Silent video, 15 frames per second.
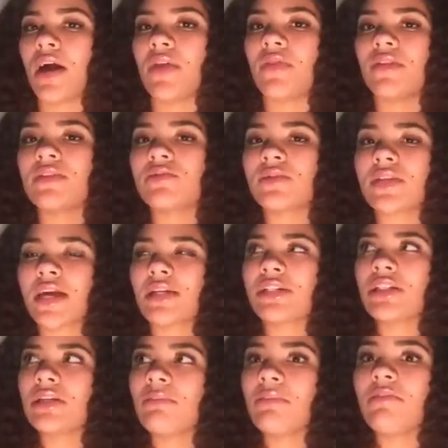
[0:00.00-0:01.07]
this was
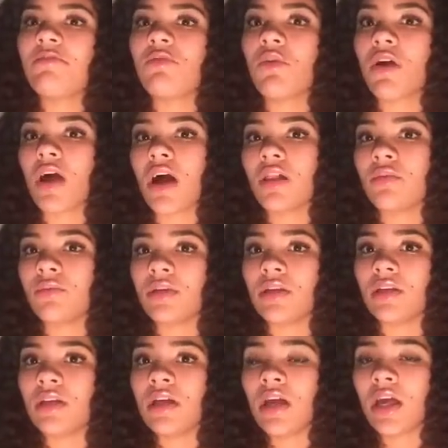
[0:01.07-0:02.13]
actually before
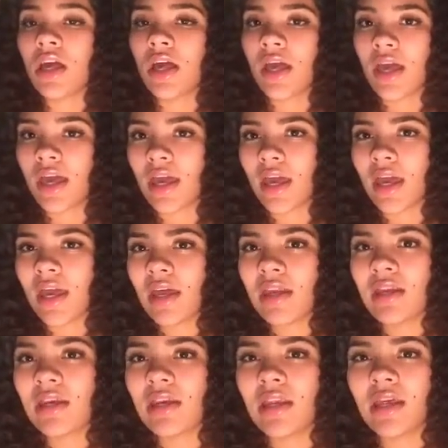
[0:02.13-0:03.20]
Halloween,
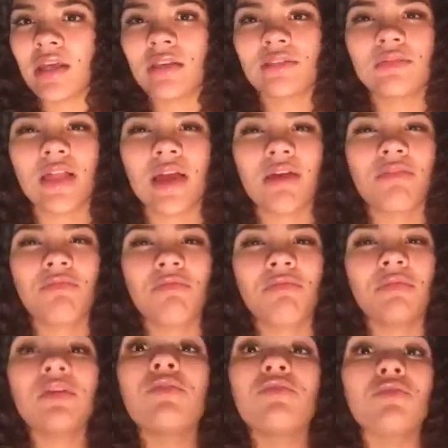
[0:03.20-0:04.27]
and
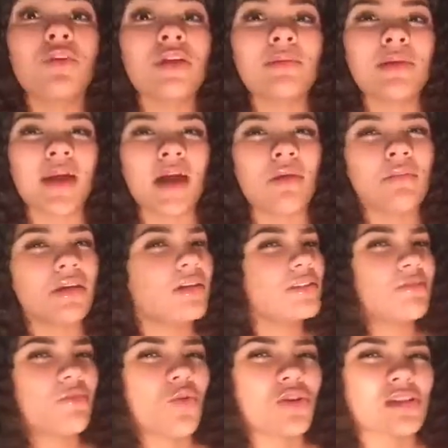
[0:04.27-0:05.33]
freaked me out because
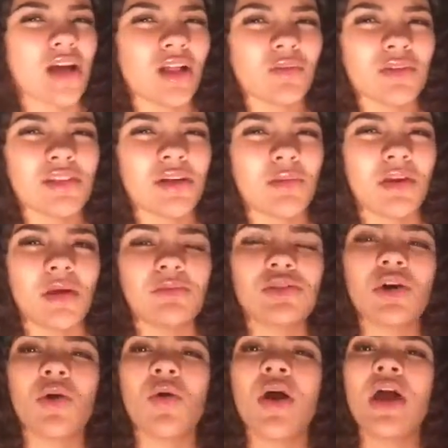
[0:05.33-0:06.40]
of course Halloween coming up.
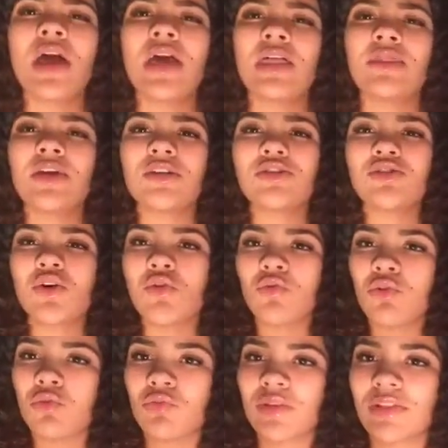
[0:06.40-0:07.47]
So there's no
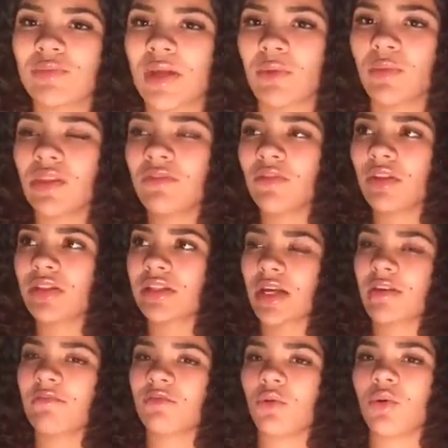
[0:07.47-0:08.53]
real reason. We live on the
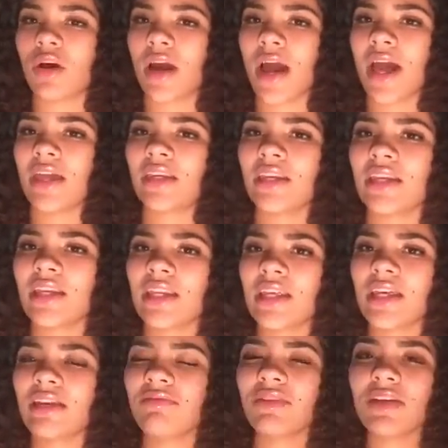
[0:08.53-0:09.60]
second floor, and
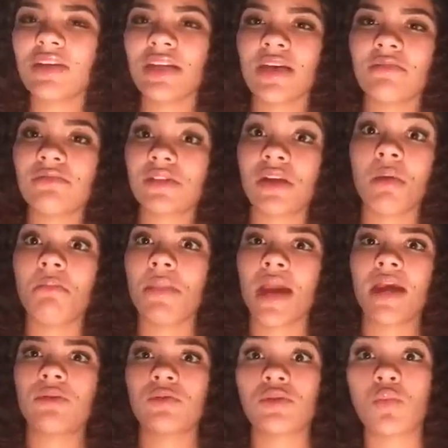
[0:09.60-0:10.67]
even if a
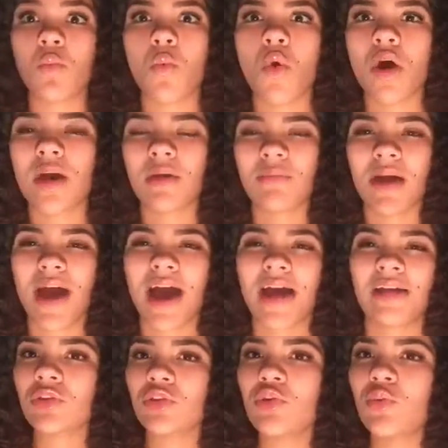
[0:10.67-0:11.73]
man was walking
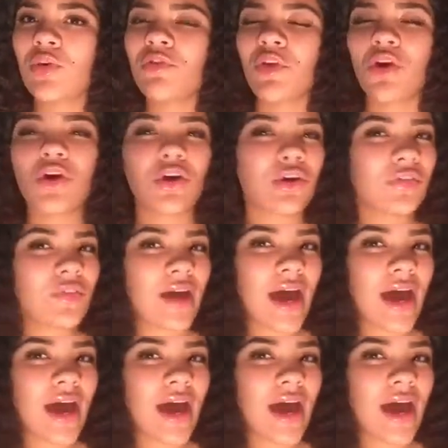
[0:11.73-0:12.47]
past, you would have heard